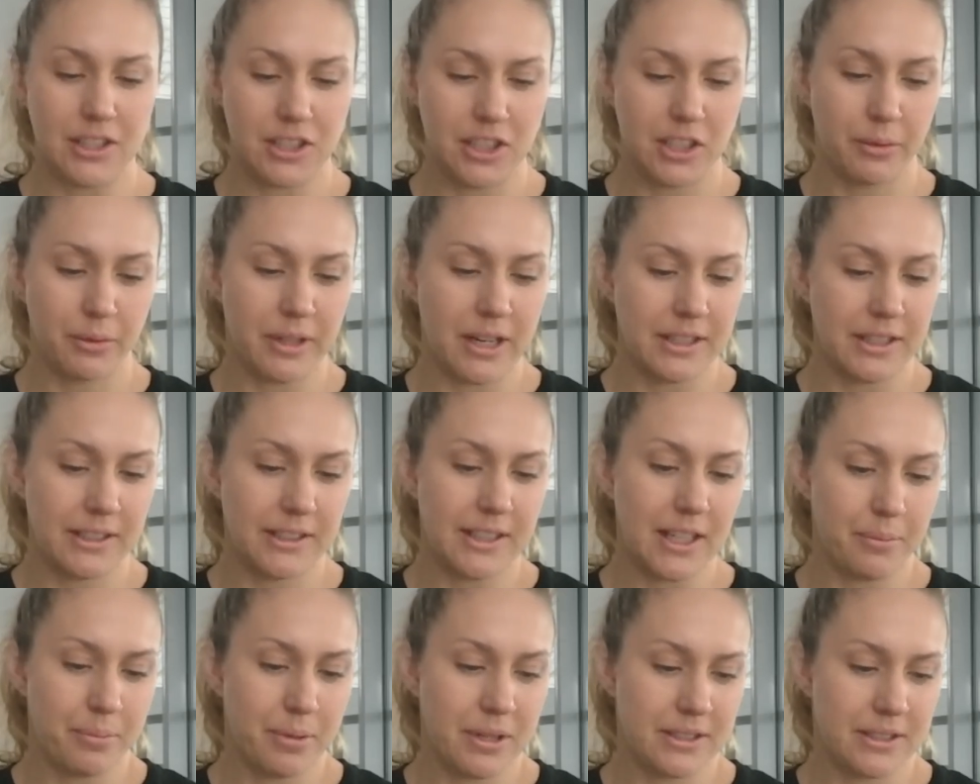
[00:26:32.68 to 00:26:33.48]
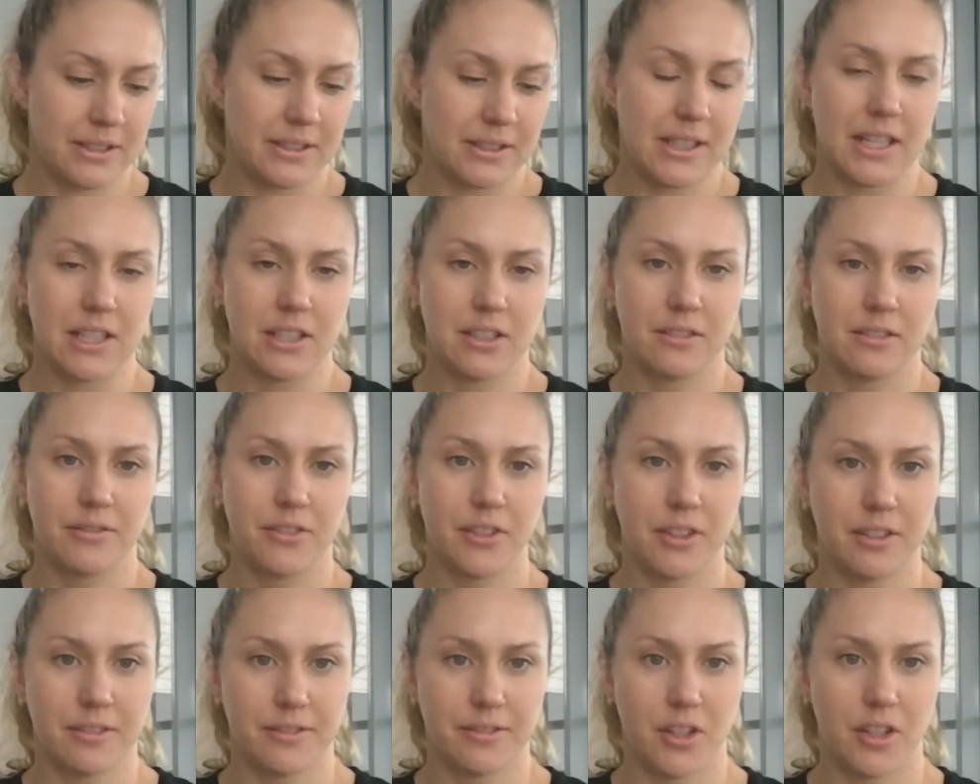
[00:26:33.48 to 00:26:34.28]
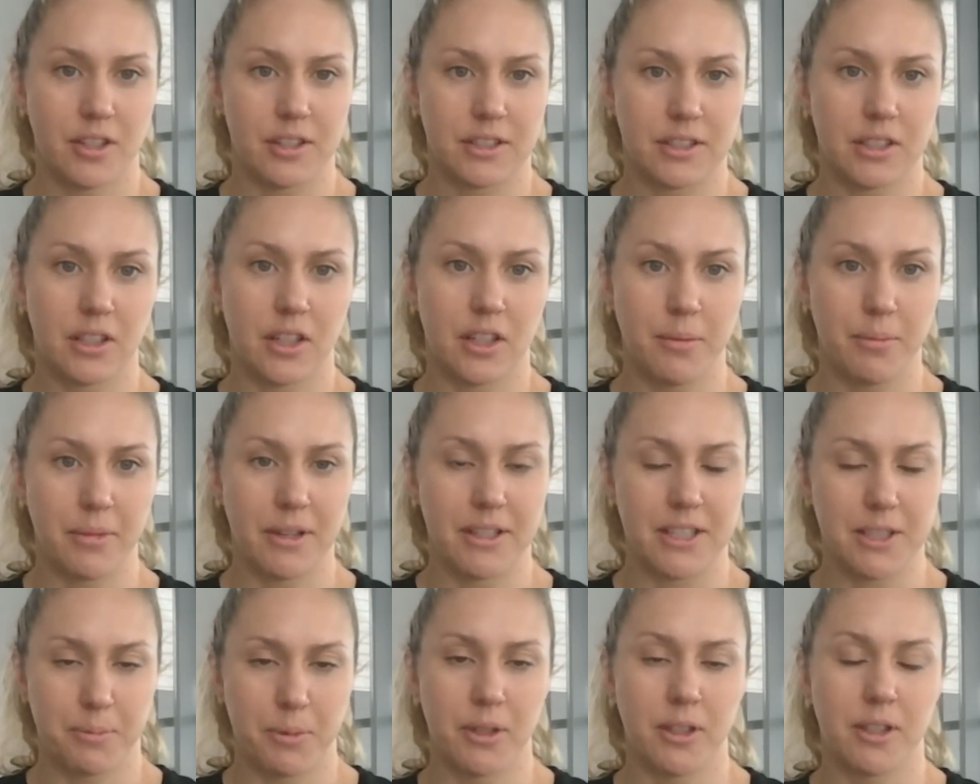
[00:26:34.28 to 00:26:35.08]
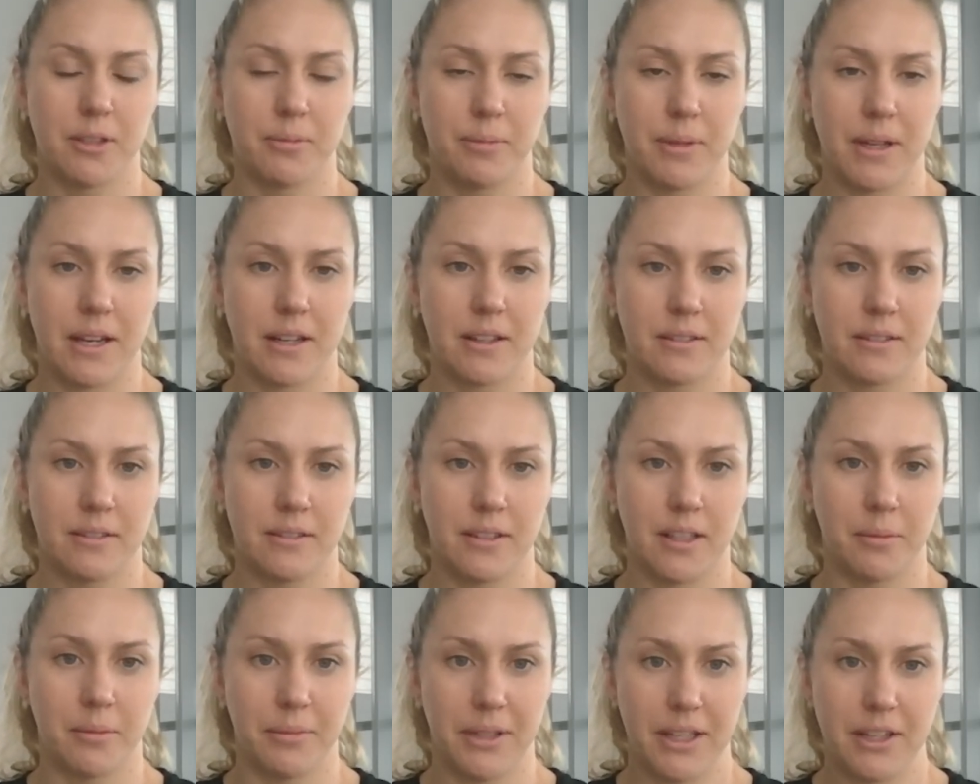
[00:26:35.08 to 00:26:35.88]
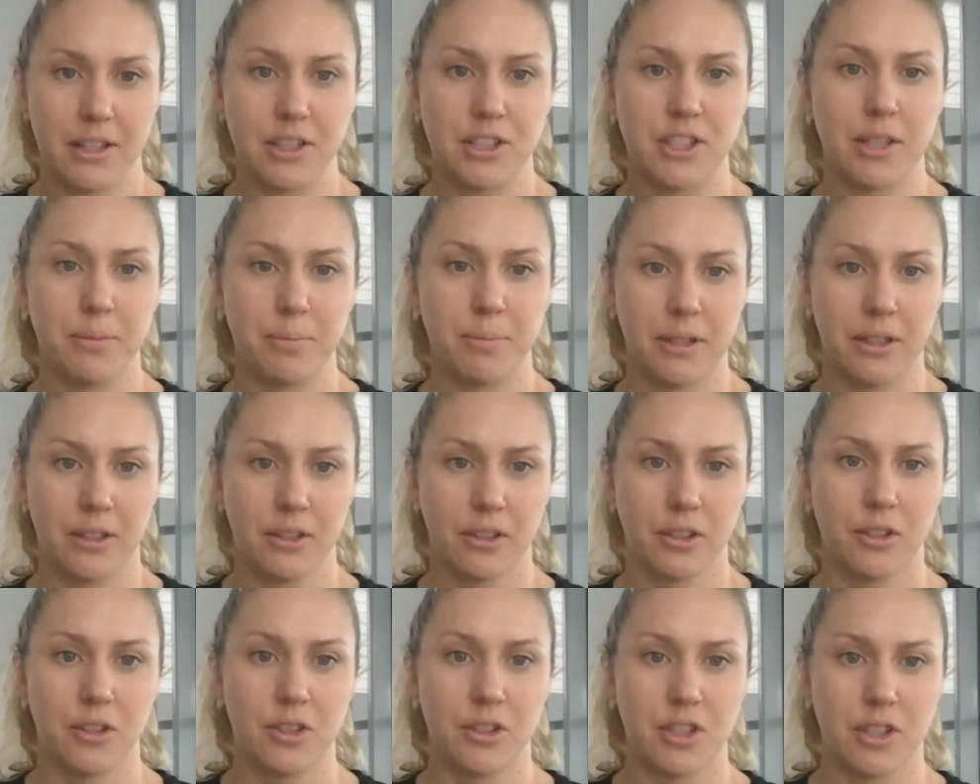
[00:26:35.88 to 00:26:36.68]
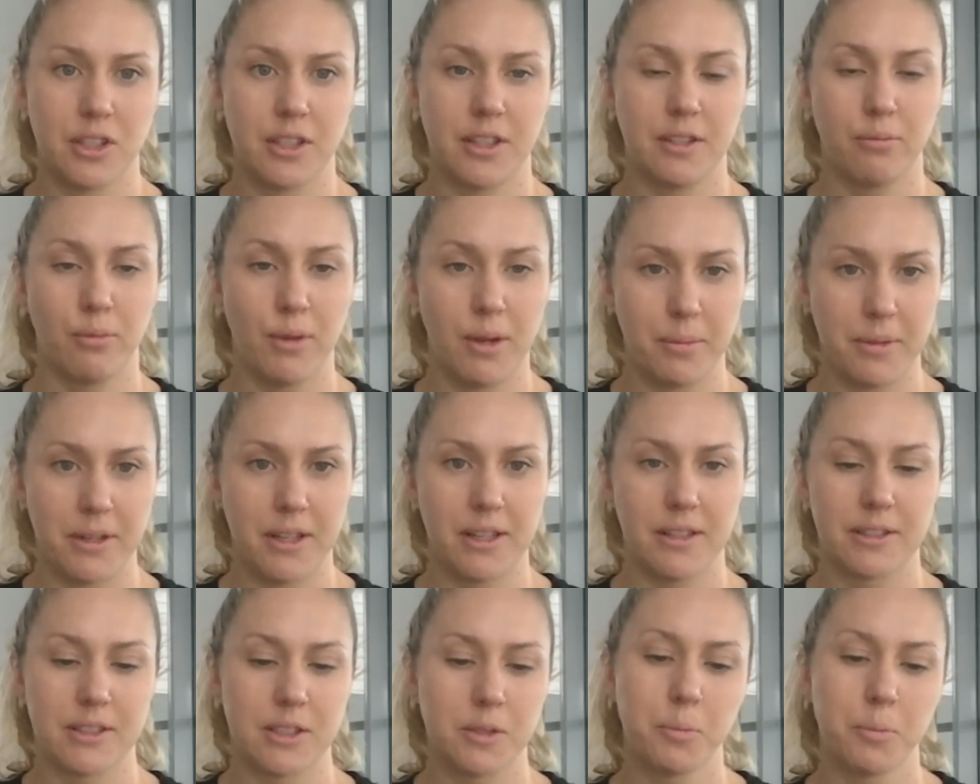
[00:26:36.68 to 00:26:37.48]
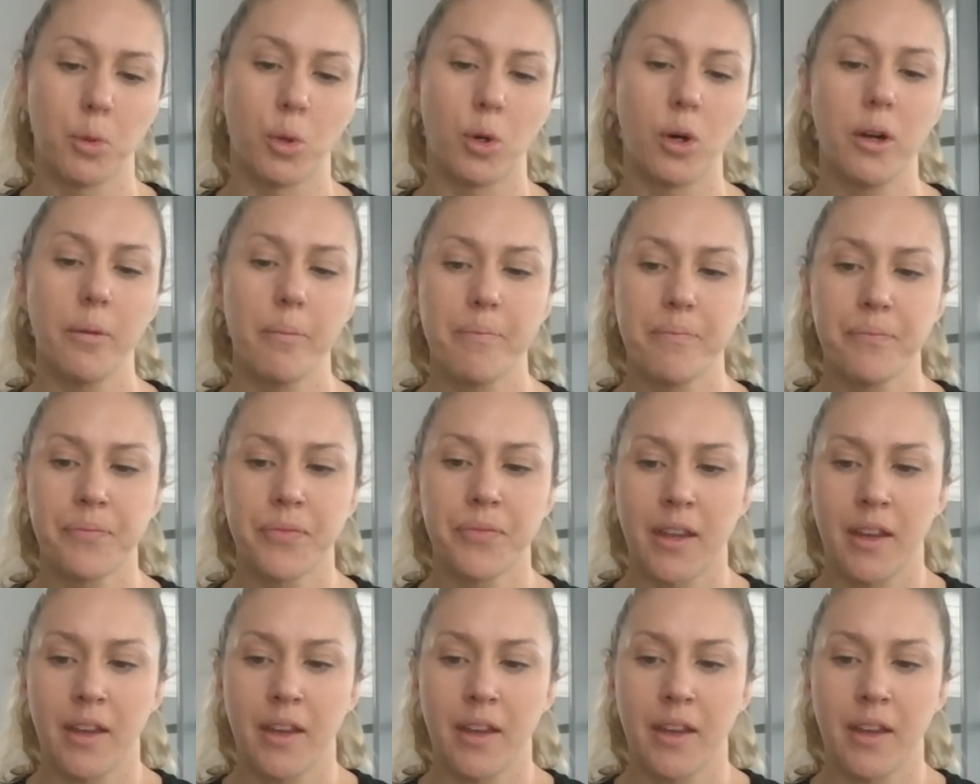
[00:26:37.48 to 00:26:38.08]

year when I did that presentation for the first time, I spoke about leadership, inclusion, and women in sport.